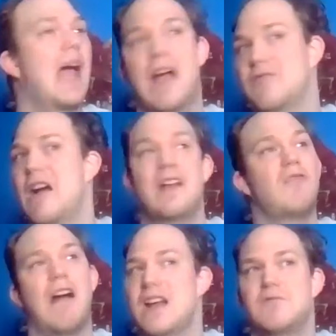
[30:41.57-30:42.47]
after I had
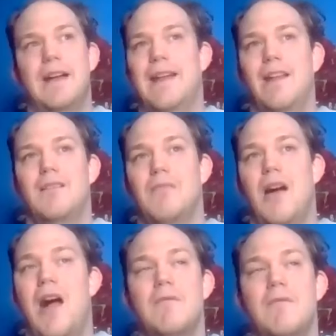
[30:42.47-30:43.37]
graduated,
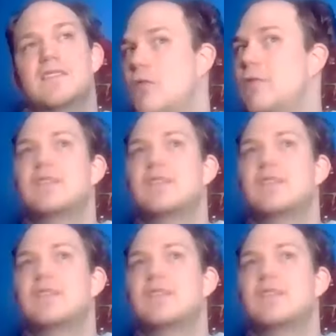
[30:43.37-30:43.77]
I would still